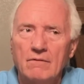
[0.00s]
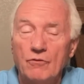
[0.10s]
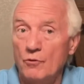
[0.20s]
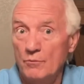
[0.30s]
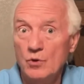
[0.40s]

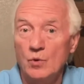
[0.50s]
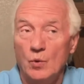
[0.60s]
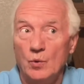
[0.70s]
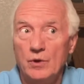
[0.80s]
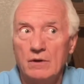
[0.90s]
The
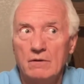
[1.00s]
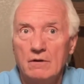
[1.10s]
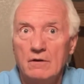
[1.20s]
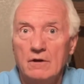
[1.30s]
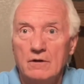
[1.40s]
moon
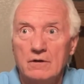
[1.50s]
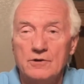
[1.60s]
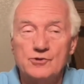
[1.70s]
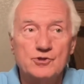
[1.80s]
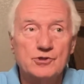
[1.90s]

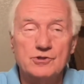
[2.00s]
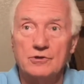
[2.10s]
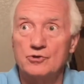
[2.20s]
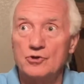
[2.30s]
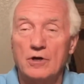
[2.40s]
is just a
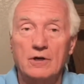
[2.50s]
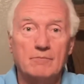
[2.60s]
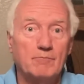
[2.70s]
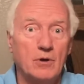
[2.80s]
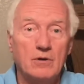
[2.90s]

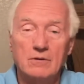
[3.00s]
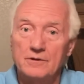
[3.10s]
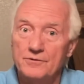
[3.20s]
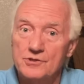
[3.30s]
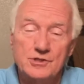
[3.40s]
dark ball
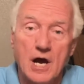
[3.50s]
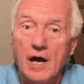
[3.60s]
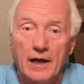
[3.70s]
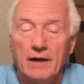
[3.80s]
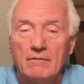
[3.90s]
in the
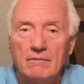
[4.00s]
sky.